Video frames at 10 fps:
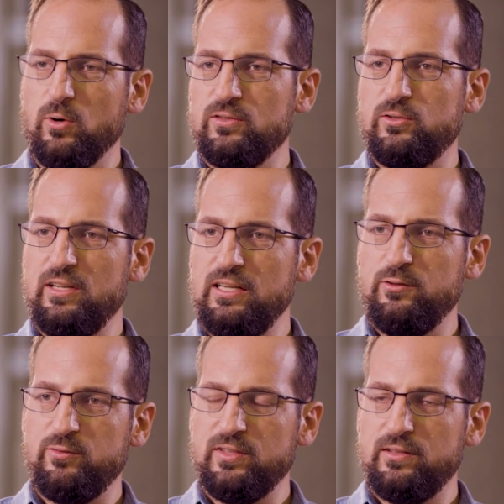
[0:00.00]
want to
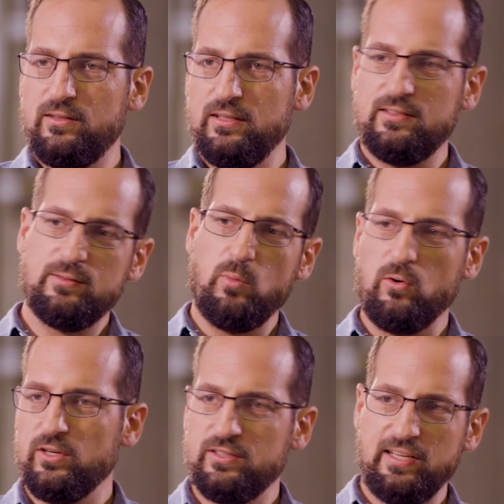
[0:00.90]
leave this
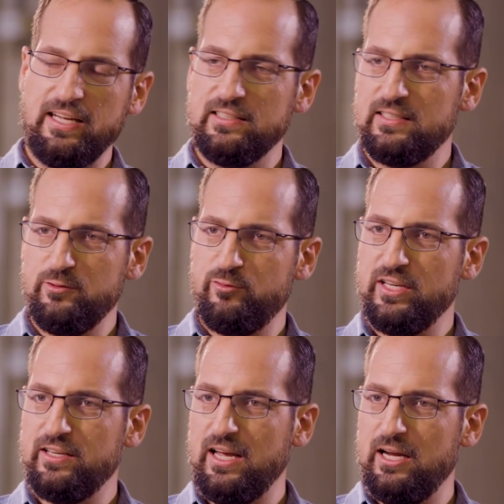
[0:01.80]
more
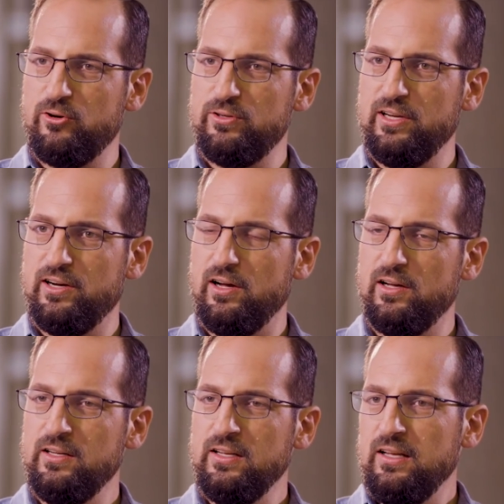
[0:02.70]
scientific area
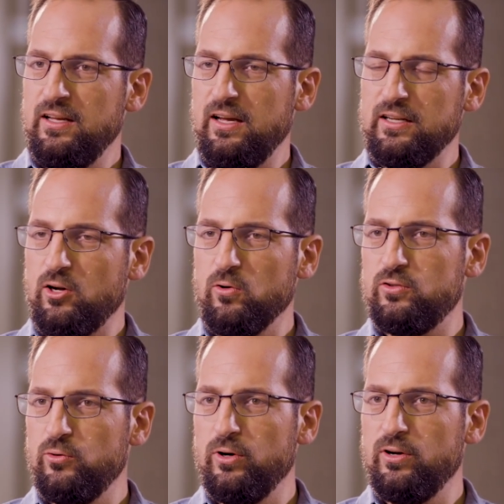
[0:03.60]
and go
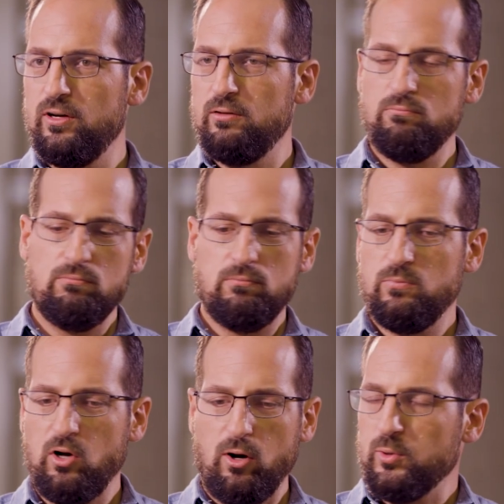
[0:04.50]
to a
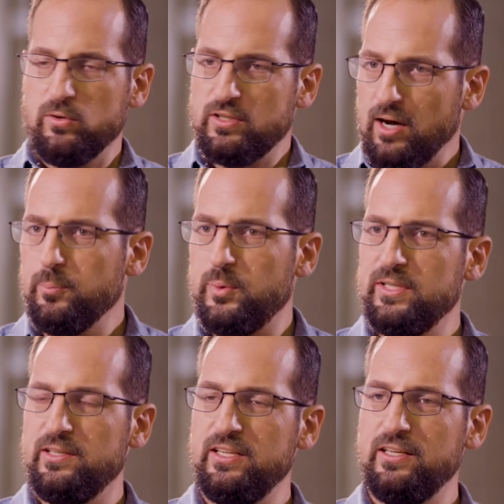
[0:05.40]
corporate
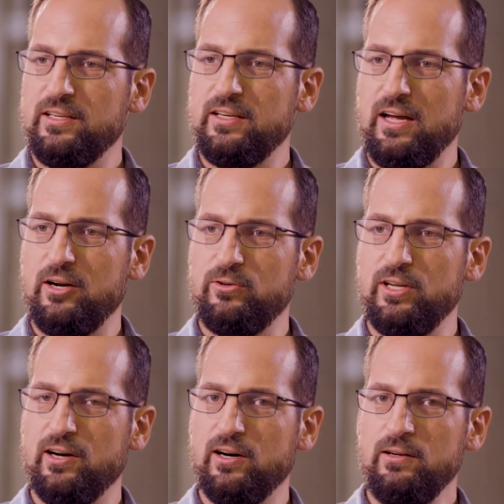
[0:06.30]
company
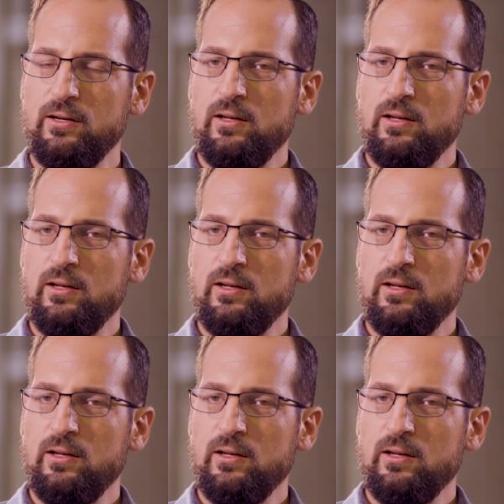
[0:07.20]
area.